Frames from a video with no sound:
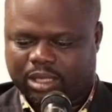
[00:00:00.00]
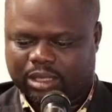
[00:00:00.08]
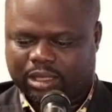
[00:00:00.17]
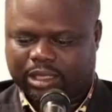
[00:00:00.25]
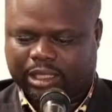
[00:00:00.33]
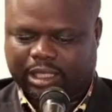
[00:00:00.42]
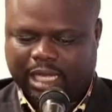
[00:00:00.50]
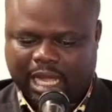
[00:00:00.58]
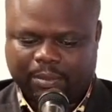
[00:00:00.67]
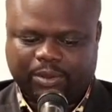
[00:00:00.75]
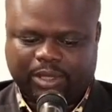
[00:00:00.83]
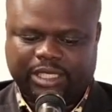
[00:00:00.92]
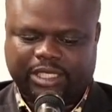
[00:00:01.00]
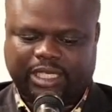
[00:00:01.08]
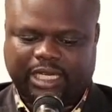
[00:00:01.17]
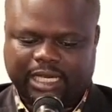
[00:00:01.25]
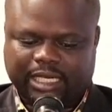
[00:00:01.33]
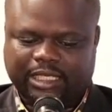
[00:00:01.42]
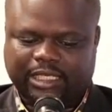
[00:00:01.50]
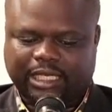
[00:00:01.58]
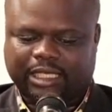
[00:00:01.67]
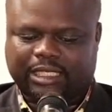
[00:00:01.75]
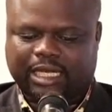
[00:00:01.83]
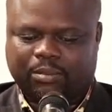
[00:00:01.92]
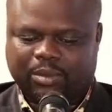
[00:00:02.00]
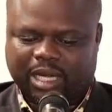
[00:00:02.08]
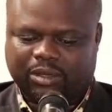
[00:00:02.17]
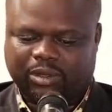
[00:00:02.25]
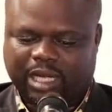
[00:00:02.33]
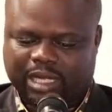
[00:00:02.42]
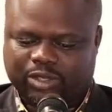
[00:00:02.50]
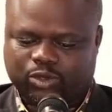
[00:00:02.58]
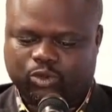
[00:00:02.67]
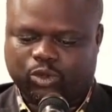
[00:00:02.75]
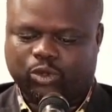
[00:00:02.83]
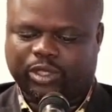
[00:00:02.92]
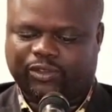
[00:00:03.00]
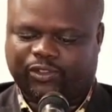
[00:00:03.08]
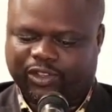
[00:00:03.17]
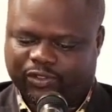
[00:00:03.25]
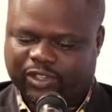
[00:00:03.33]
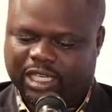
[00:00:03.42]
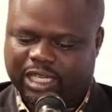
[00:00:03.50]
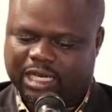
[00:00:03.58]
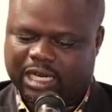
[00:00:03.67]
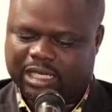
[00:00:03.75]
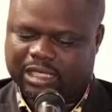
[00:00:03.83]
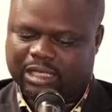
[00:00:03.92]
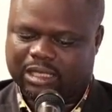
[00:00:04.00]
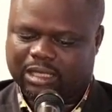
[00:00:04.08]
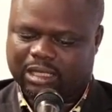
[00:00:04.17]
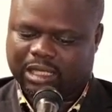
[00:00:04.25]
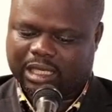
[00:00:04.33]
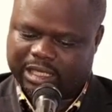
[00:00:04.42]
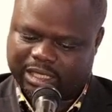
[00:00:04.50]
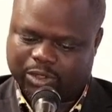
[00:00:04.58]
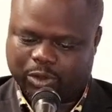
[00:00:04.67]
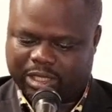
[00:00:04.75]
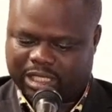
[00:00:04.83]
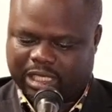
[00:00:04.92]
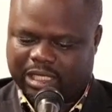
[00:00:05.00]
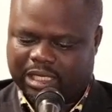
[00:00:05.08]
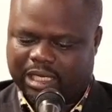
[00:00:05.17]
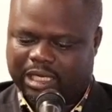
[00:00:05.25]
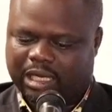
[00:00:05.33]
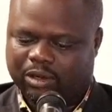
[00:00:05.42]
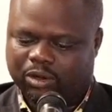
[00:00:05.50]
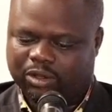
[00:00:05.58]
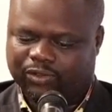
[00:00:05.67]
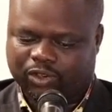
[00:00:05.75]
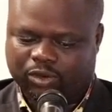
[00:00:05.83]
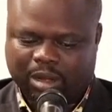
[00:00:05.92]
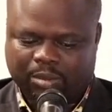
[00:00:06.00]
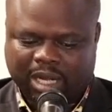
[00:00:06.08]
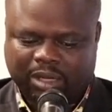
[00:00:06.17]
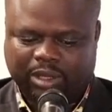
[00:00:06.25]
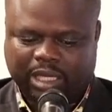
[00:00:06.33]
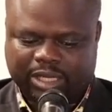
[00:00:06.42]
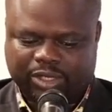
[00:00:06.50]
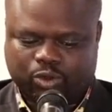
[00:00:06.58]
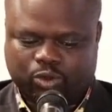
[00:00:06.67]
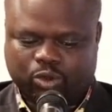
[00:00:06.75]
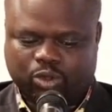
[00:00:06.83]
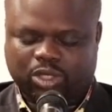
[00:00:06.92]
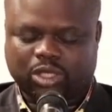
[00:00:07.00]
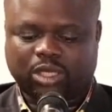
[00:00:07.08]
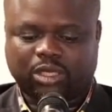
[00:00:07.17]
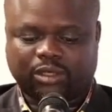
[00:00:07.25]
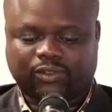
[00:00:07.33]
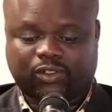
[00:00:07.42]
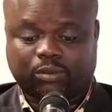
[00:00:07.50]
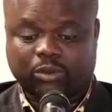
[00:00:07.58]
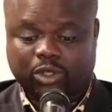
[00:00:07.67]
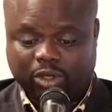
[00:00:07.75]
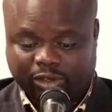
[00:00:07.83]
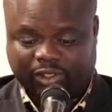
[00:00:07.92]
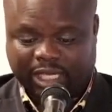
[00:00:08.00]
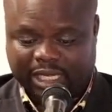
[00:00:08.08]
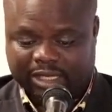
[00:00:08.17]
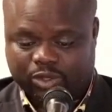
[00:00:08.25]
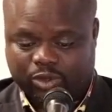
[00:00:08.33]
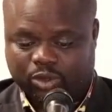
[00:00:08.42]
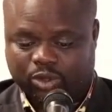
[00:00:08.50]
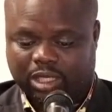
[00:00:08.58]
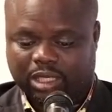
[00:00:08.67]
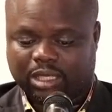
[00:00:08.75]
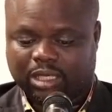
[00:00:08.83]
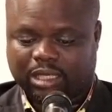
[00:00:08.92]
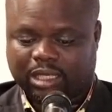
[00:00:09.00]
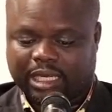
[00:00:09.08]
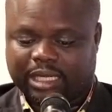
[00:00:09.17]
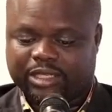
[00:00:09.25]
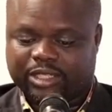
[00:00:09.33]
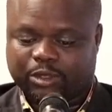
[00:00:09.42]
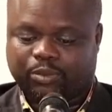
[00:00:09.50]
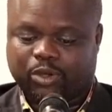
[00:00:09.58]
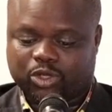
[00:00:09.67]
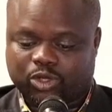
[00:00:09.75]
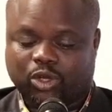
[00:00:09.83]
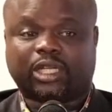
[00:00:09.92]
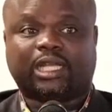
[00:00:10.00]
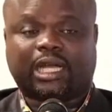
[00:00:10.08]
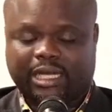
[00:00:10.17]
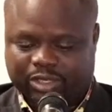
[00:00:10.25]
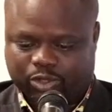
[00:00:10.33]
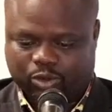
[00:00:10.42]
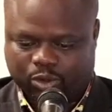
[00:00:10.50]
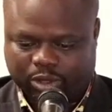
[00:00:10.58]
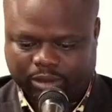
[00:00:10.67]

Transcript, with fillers: The club is running at Amangwe High School with fifty learners, as it was said earlier on, from Amangwe High School, from Dover High School, and Zipozonga High School.